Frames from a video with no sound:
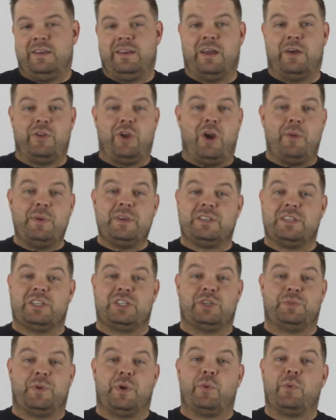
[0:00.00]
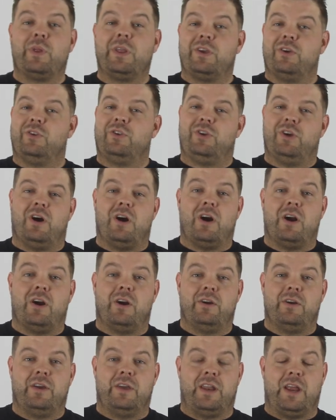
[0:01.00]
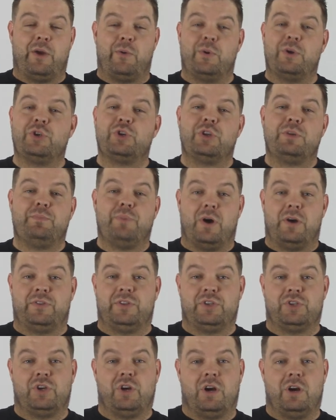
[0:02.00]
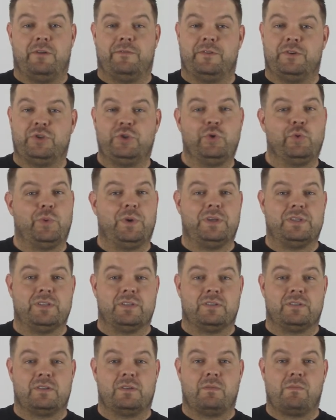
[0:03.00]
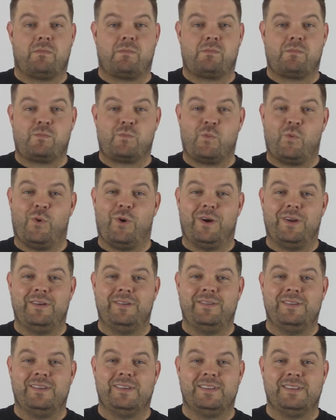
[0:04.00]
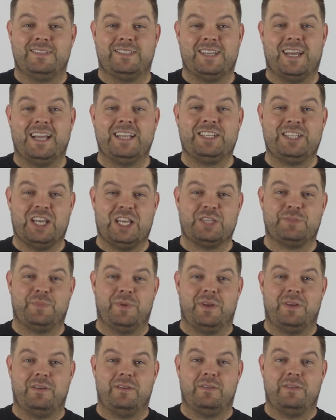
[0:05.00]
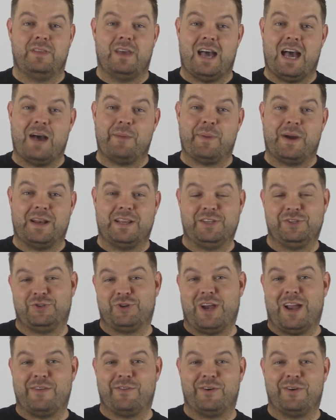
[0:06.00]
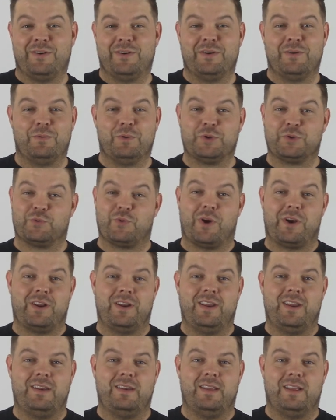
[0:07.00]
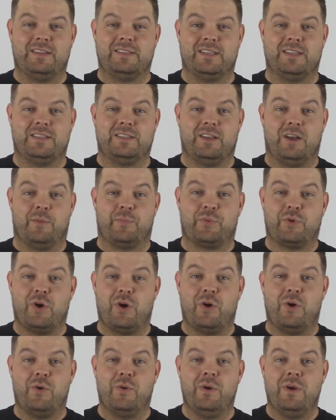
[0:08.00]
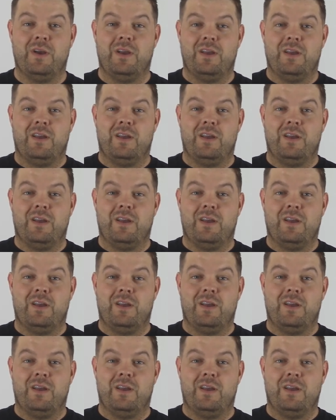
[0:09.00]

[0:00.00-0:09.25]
Now the RB6 has been a really good car, and I originally bought this car for two reasons. One, Ty Testman, the Hot Bodies driver, was running it, and since a pro